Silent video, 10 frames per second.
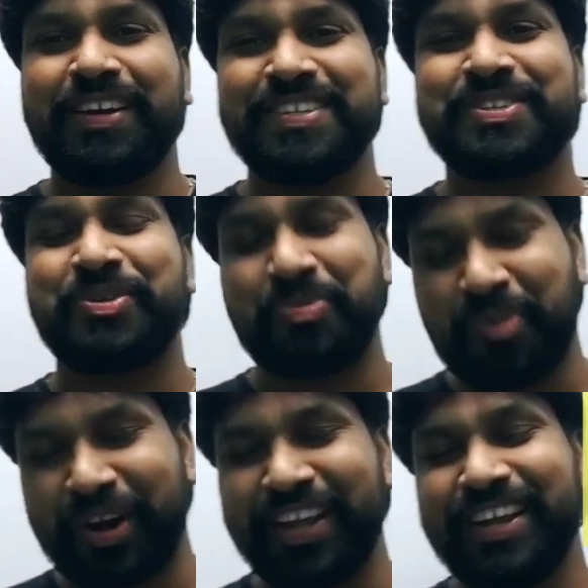friends, good
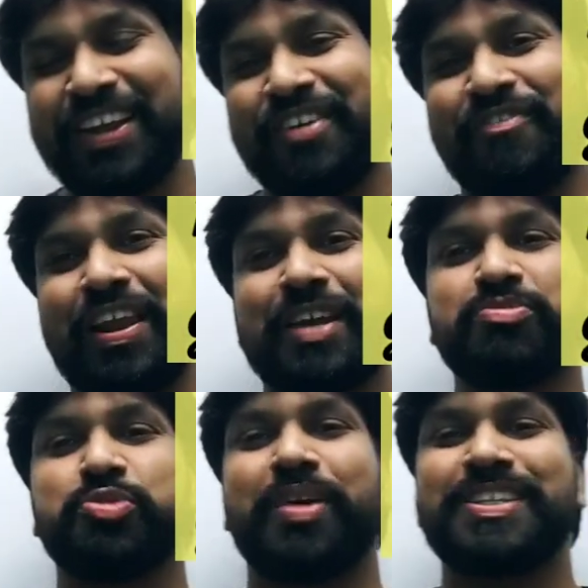morning.
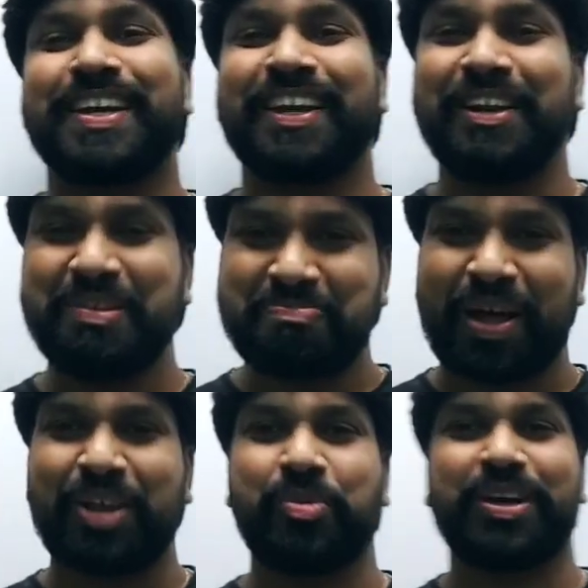Welcome to my channel
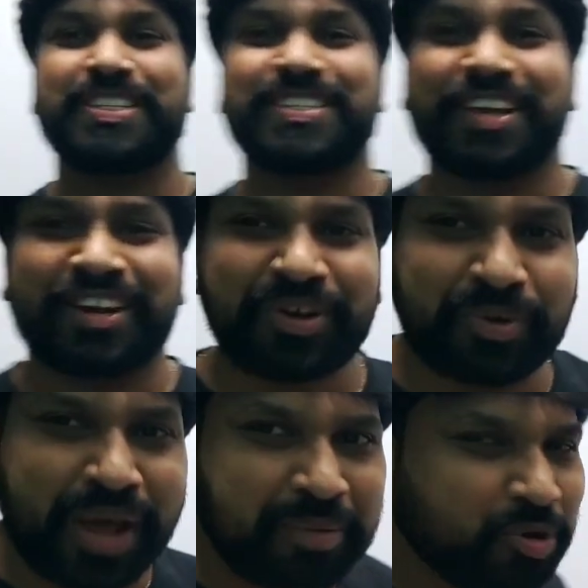Balu Master.
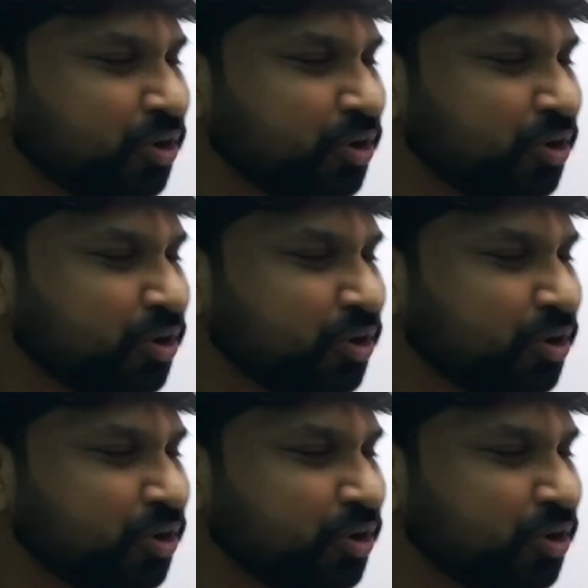Today I am